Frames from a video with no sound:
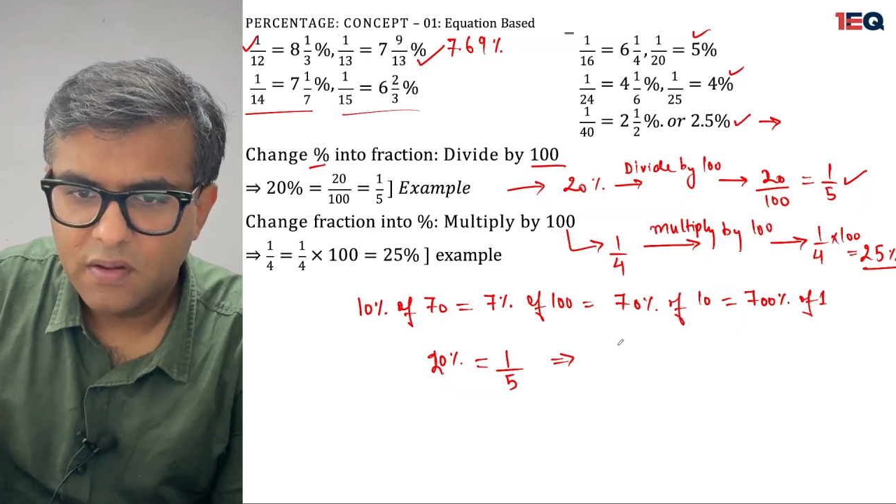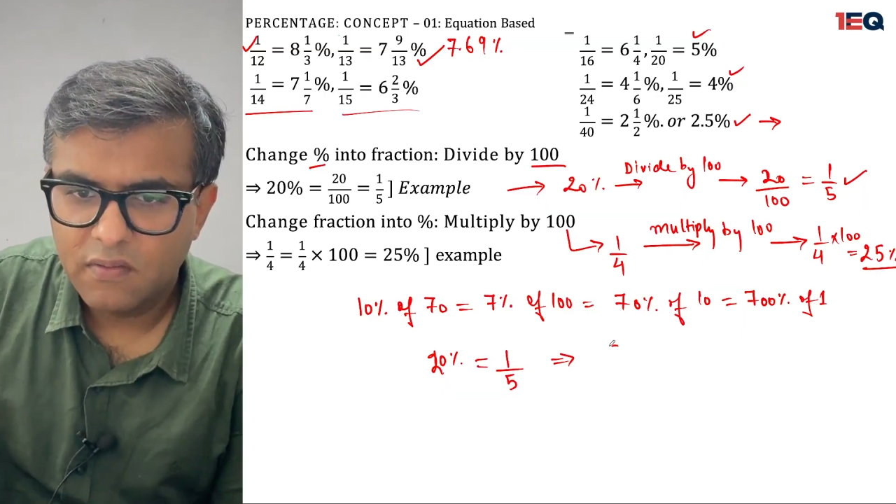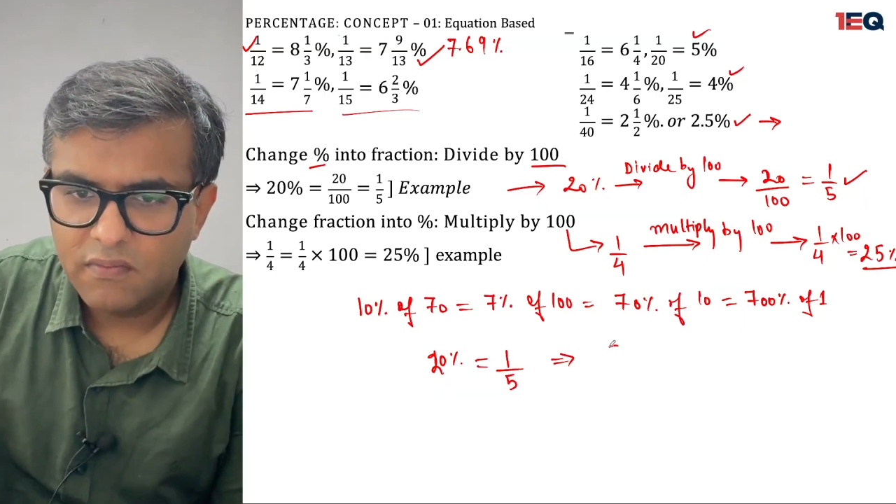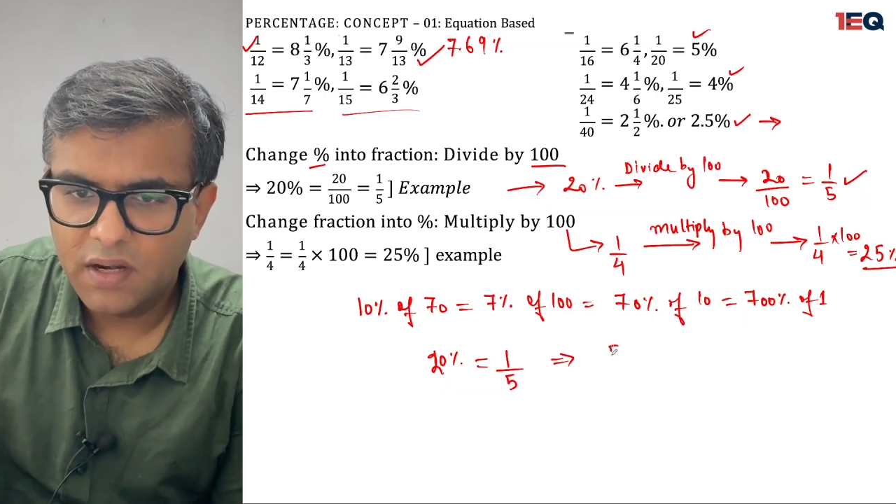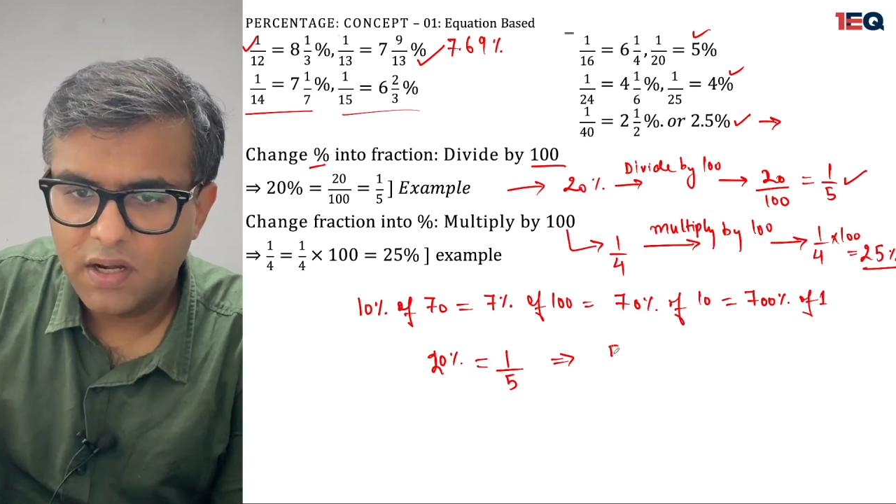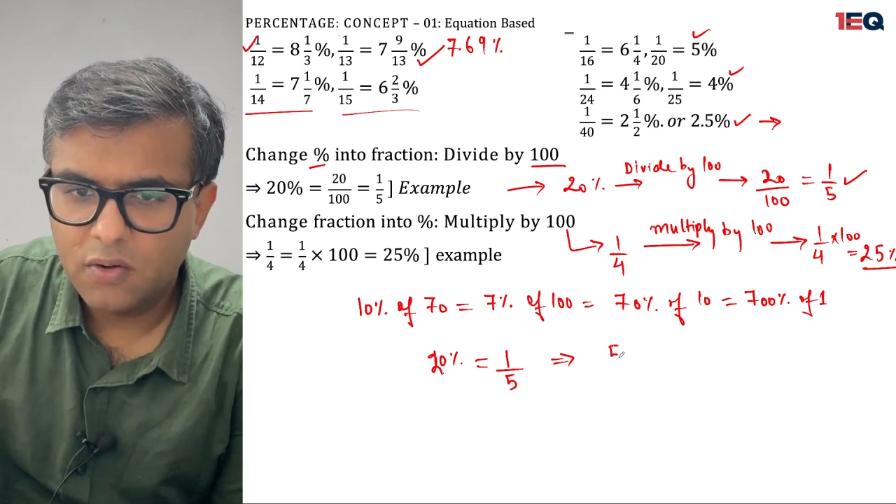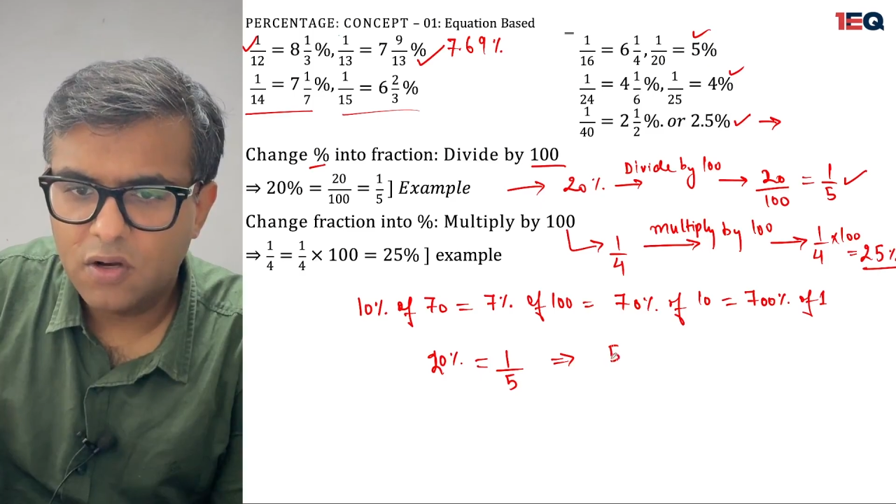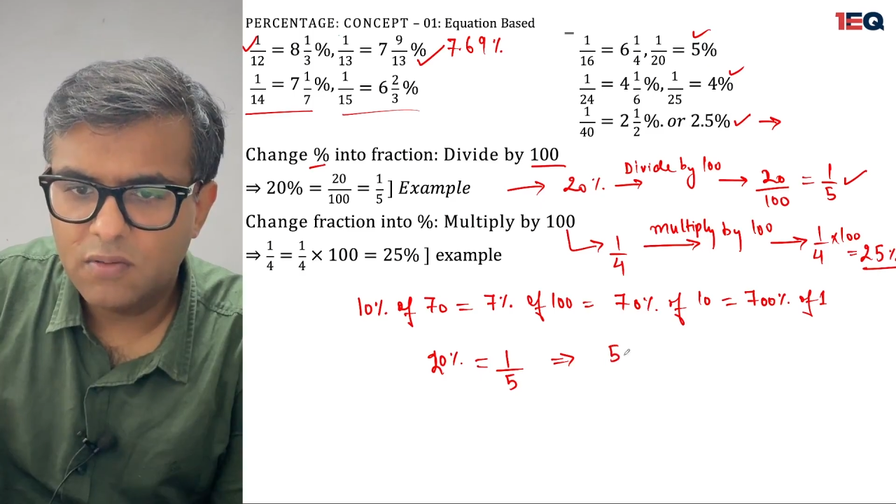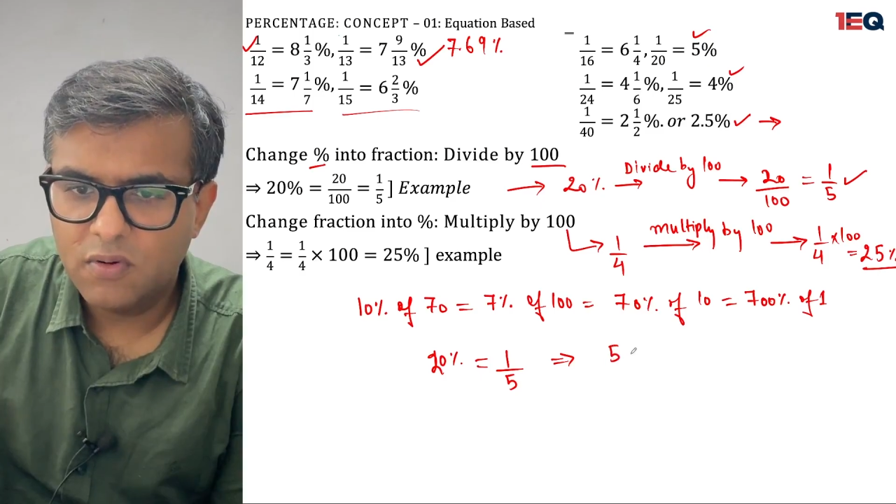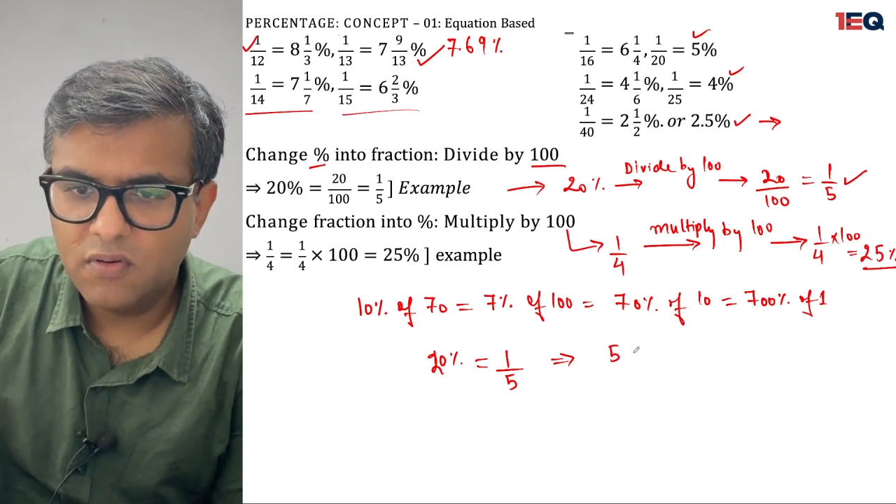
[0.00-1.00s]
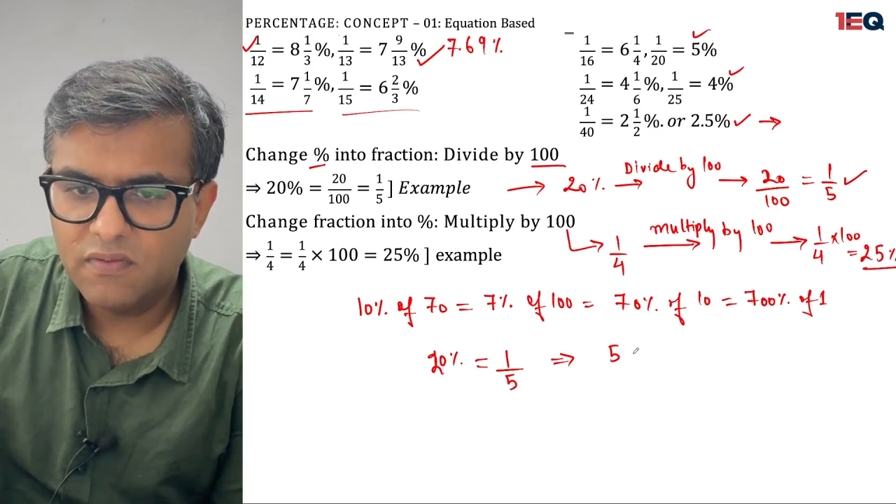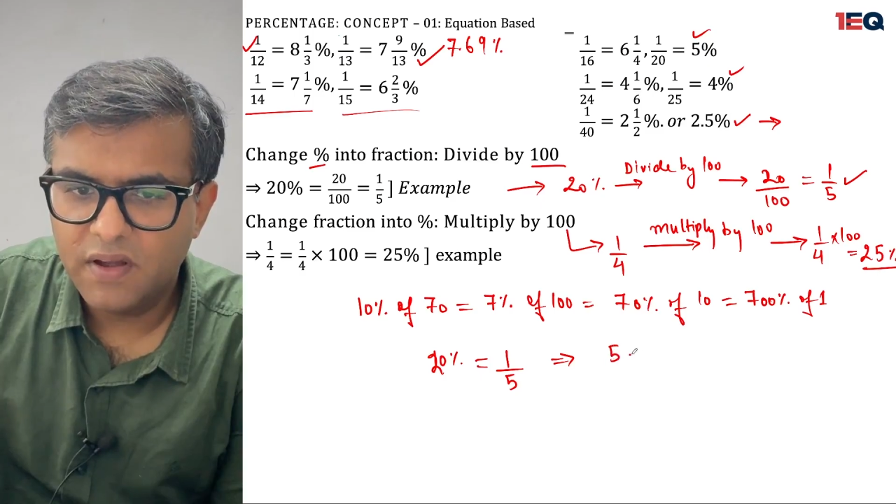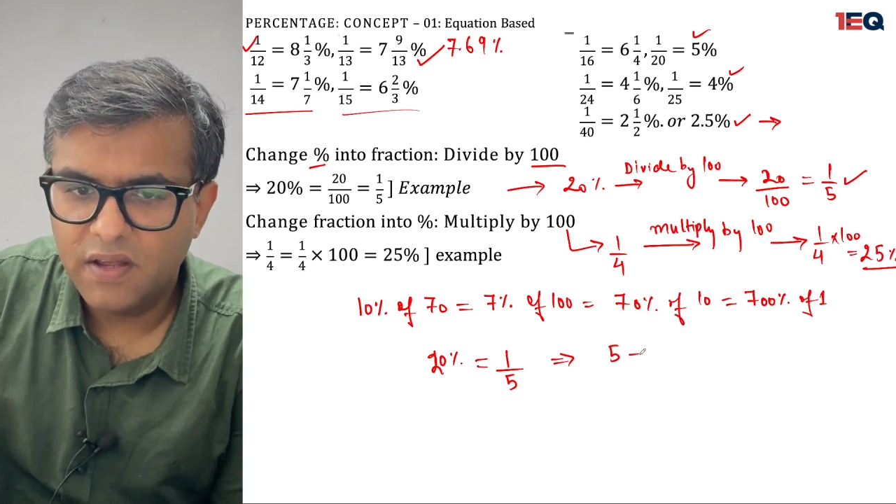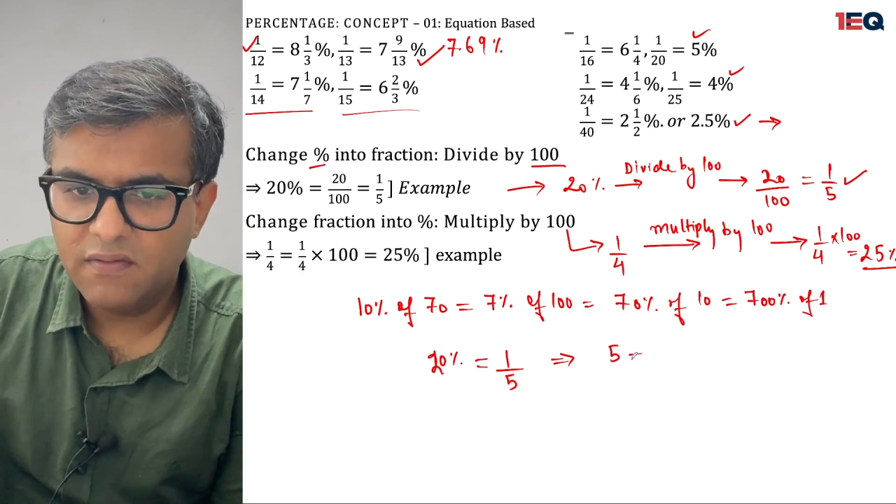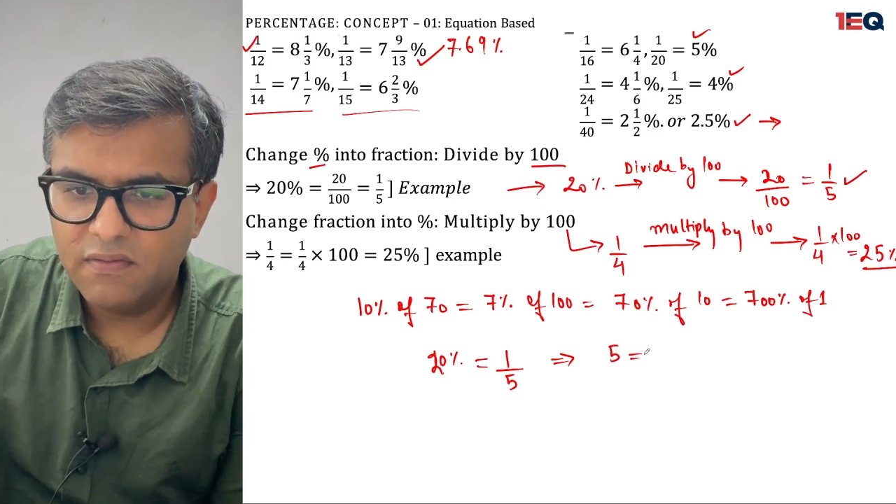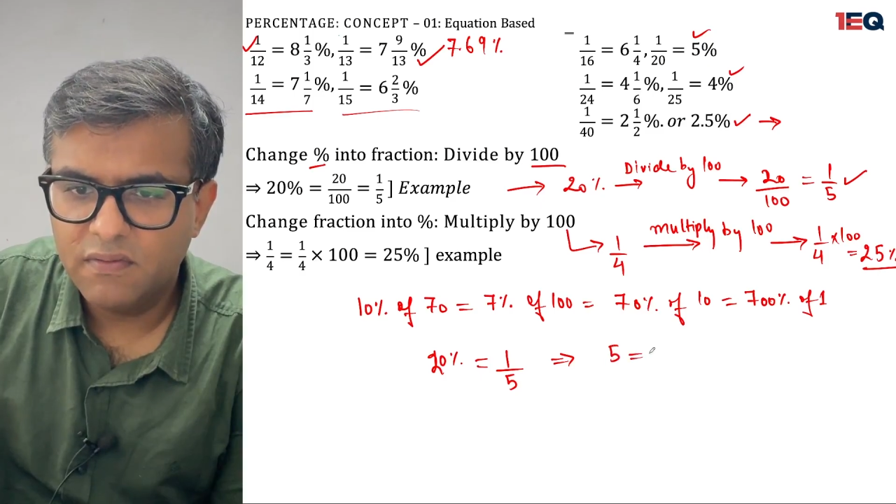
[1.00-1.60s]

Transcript: When I talk about 5,